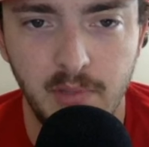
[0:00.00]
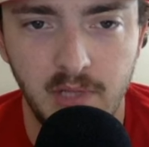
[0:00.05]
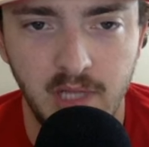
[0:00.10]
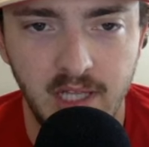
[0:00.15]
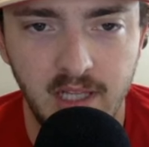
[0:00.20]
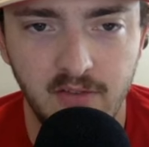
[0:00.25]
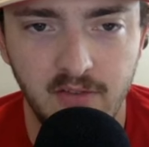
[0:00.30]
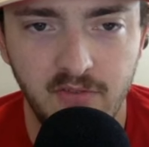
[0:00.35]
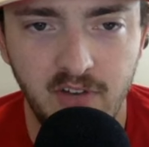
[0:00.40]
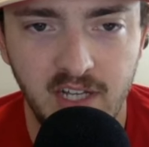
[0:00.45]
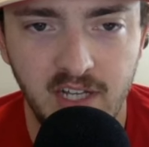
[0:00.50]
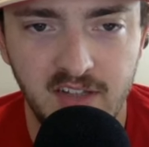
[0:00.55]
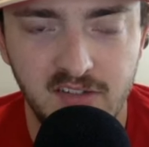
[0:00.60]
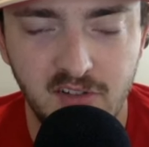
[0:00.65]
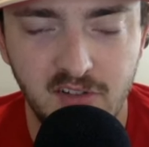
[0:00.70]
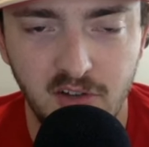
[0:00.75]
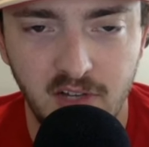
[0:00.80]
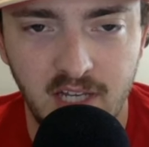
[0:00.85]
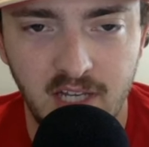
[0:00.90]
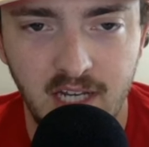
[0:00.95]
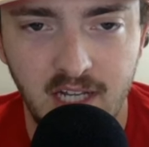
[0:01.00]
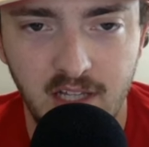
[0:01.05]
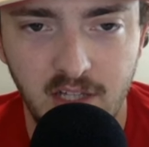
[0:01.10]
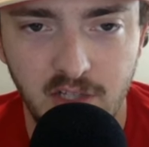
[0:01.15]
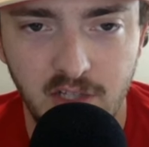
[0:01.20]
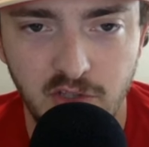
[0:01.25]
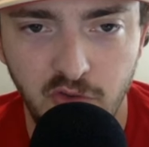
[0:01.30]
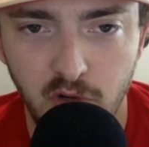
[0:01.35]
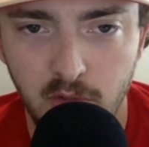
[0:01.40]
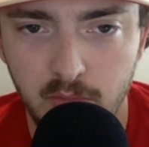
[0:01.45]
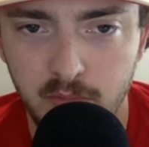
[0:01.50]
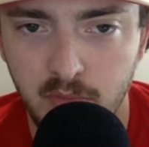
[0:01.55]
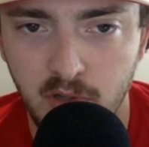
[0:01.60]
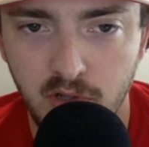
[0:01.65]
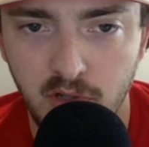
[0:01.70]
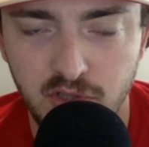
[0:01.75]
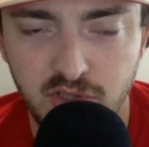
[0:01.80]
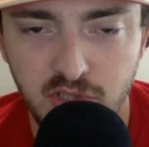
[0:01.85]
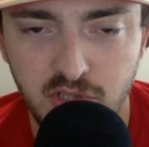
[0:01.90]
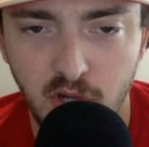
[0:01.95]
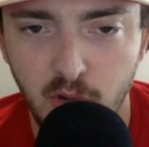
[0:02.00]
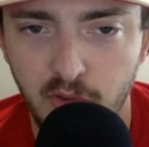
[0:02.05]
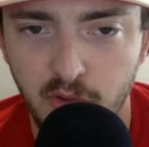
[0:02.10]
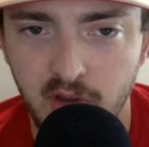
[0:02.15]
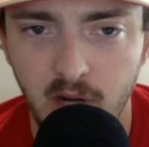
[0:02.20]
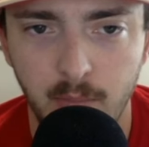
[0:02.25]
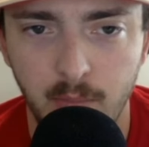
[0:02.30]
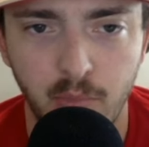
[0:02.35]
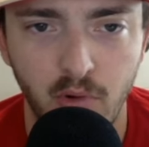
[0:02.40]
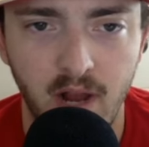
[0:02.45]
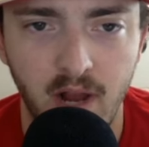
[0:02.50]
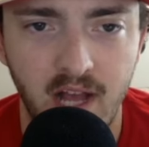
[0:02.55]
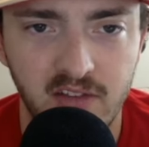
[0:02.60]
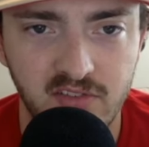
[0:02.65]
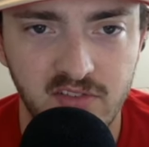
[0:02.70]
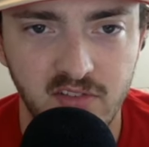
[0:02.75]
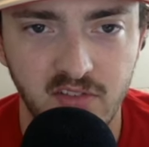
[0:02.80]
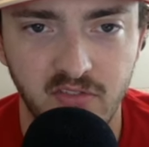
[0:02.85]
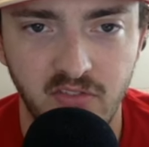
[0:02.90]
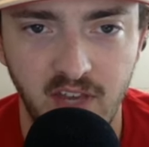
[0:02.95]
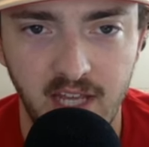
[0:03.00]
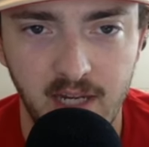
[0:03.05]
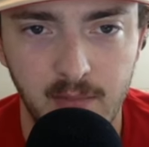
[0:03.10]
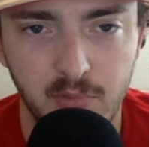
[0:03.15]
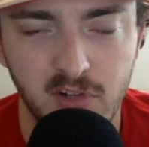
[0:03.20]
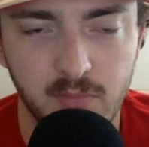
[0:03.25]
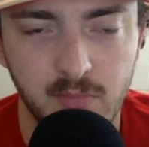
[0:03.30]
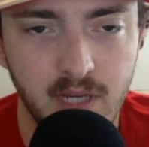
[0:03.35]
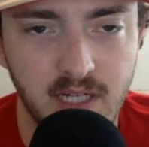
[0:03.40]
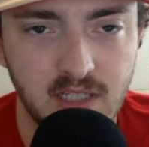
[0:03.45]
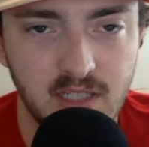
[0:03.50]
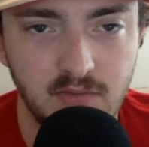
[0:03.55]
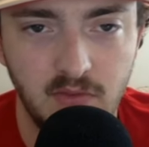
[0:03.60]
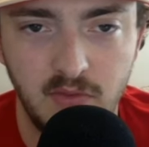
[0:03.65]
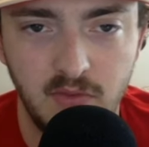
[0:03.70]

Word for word: Play the Fight Song College Football Show, the Nebraska fan perspective.